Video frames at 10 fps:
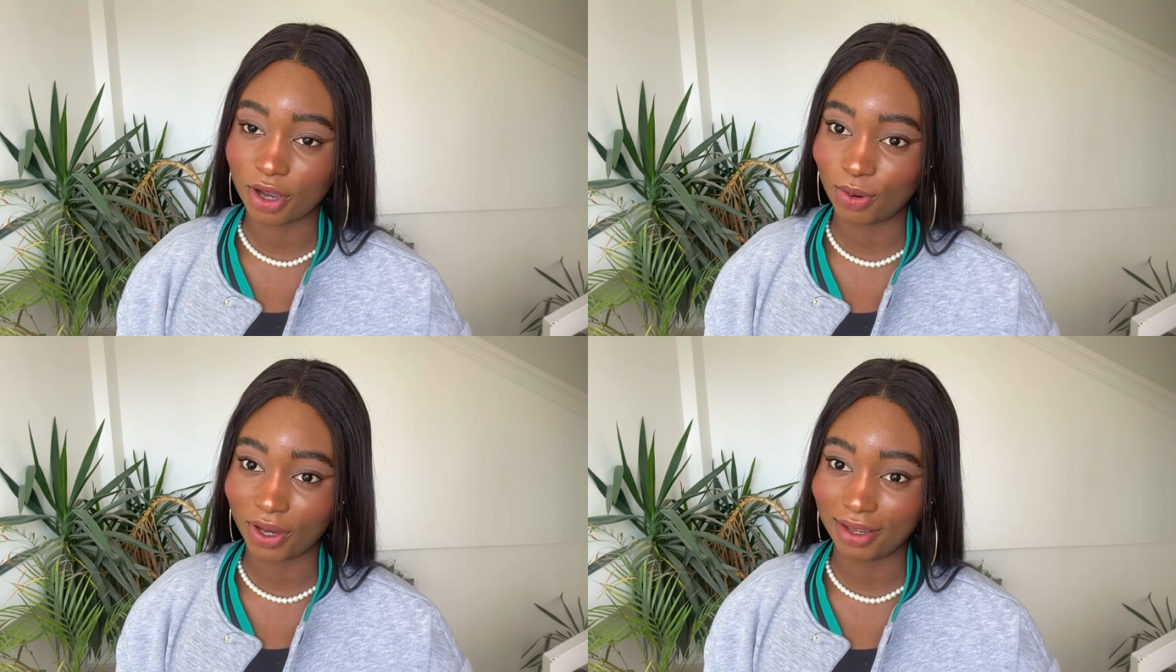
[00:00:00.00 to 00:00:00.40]

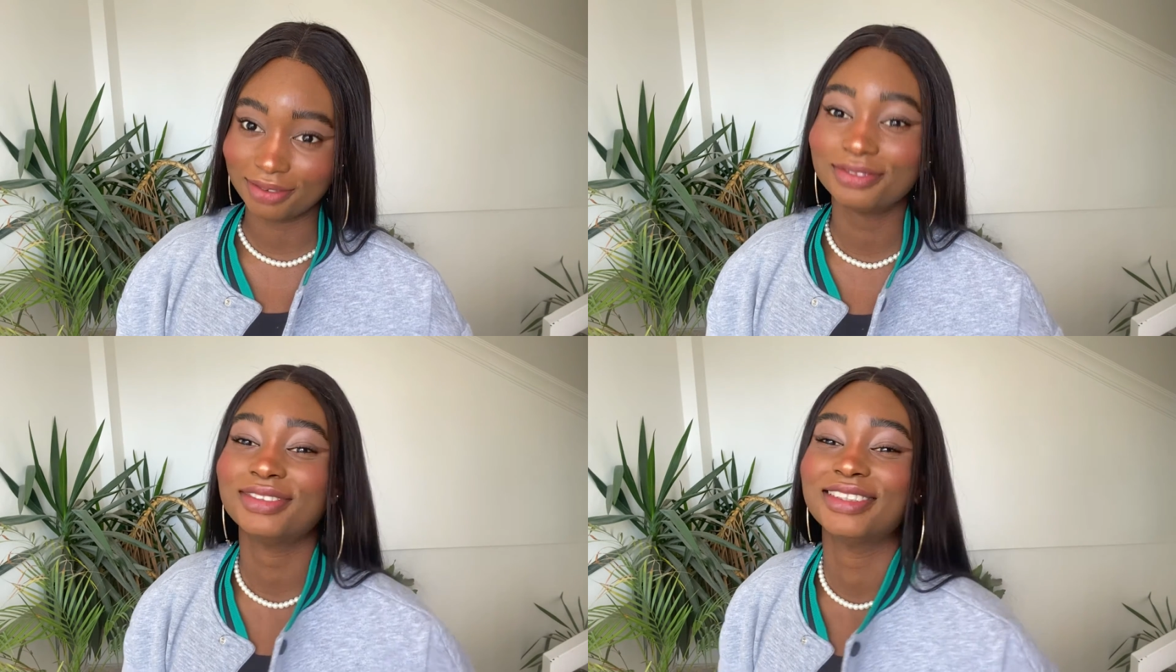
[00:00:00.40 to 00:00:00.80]
okay
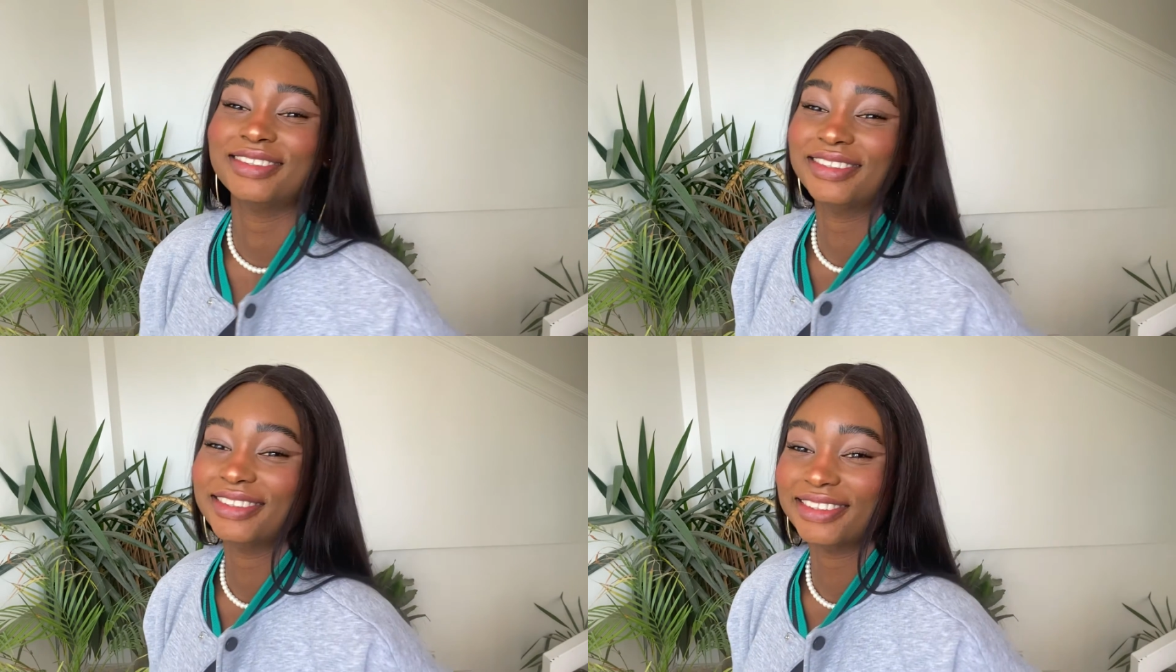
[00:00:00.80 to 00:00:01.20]

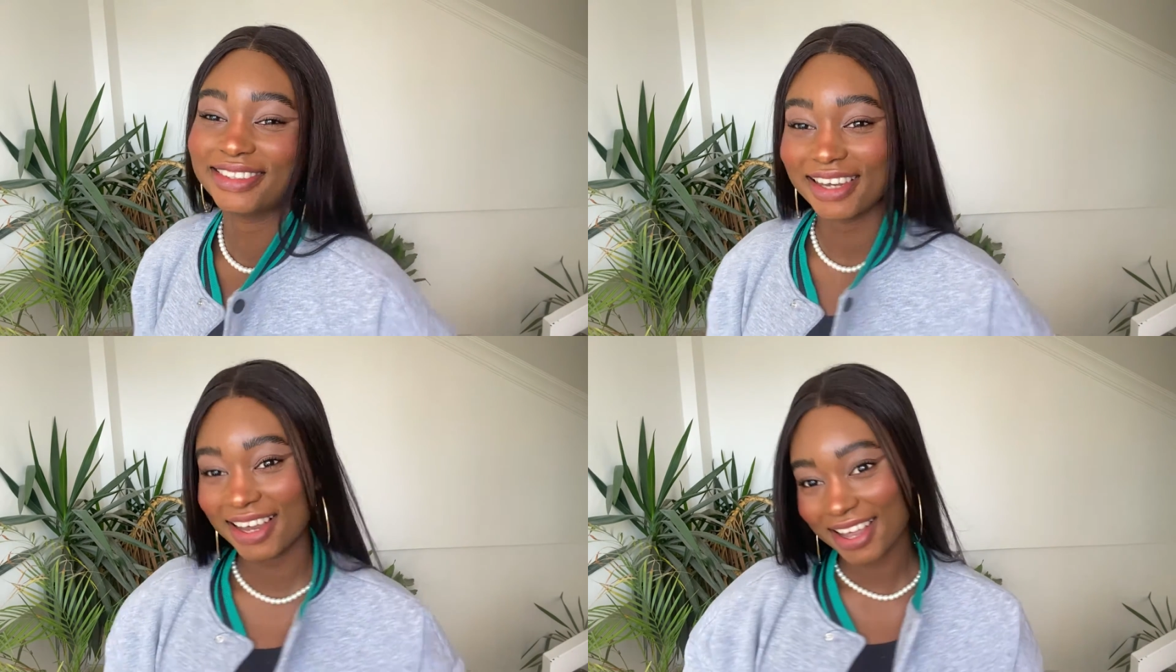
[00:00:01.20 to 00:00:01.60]

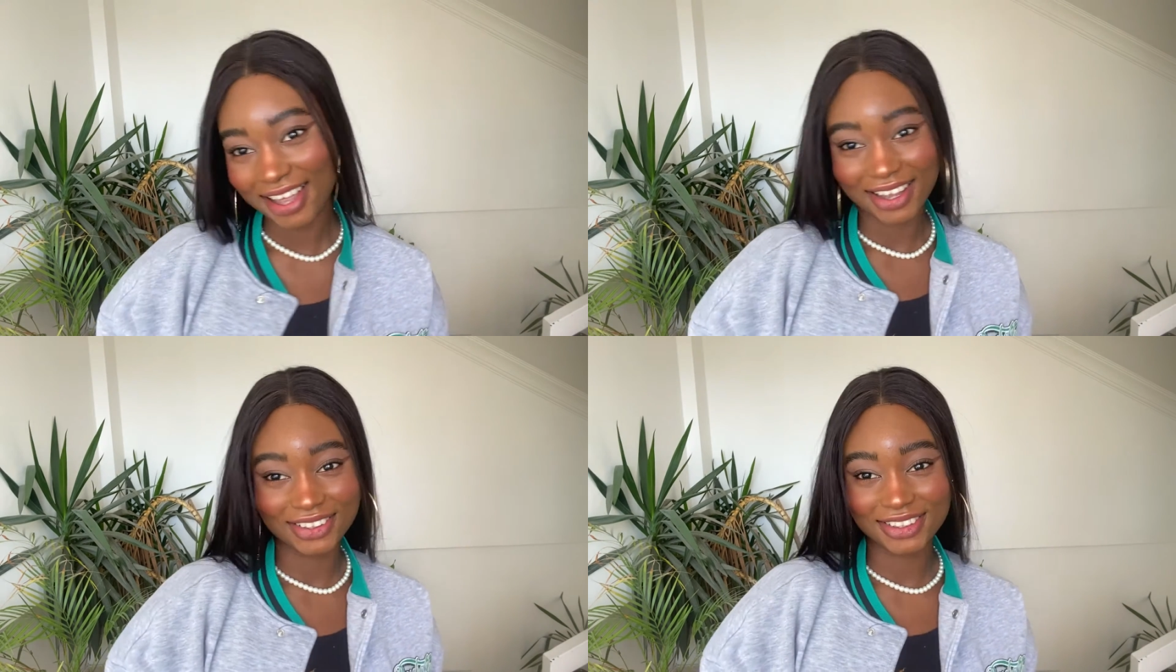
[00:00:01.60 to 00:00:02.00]

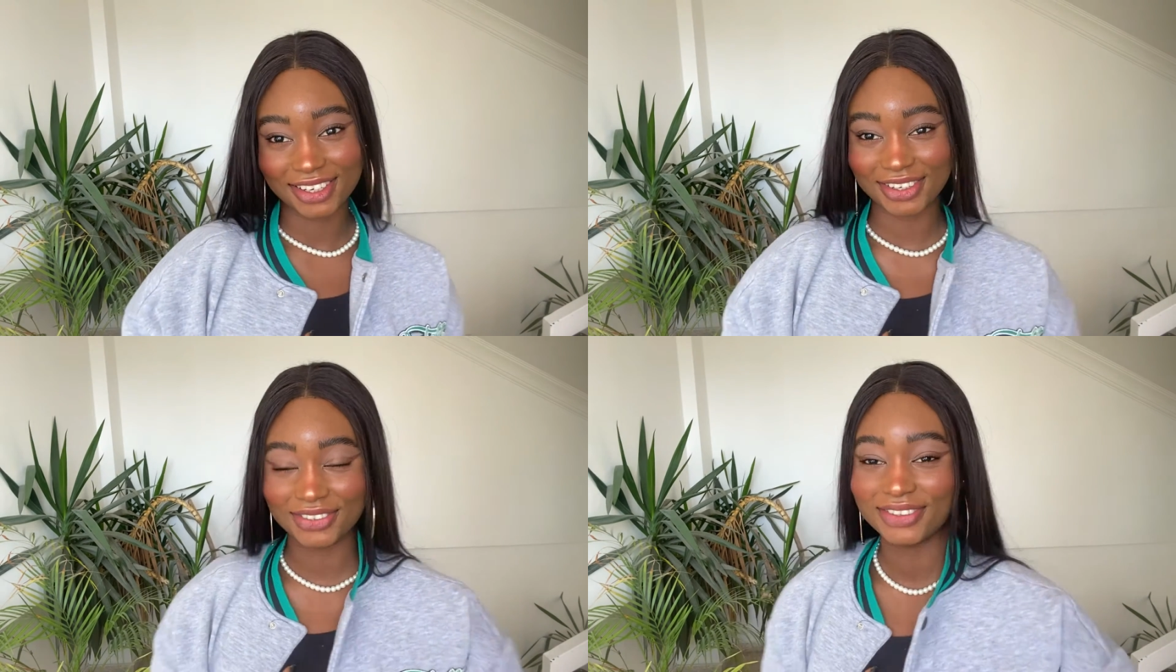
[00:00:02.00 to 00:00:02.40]
i'll
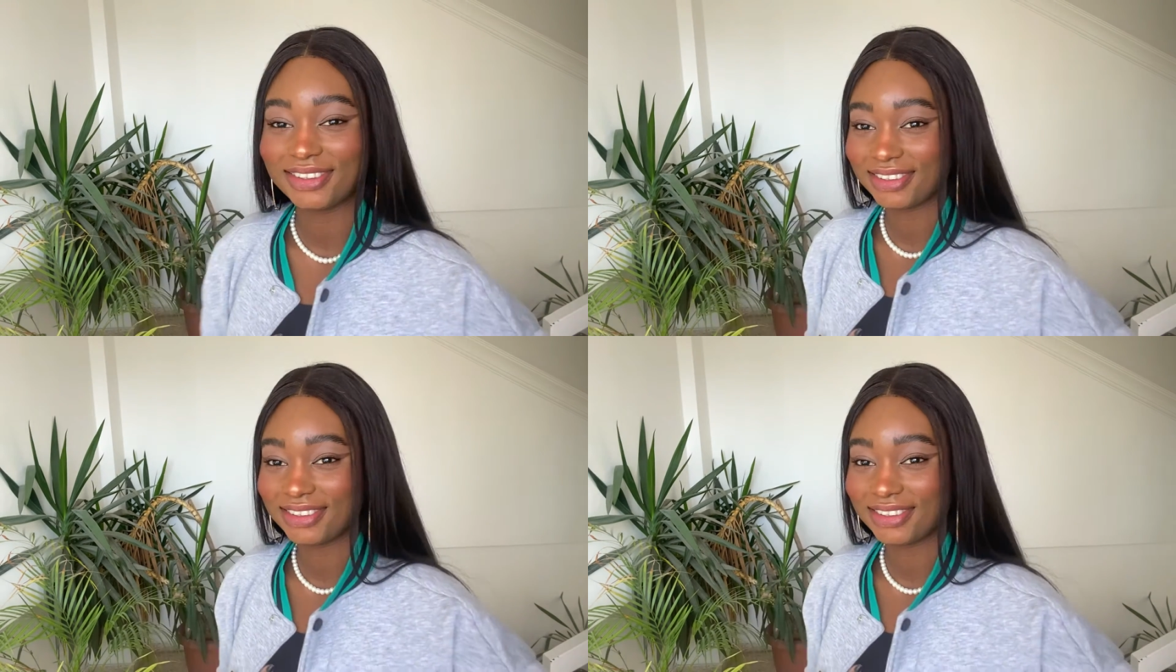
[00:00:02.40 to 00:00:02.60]
see you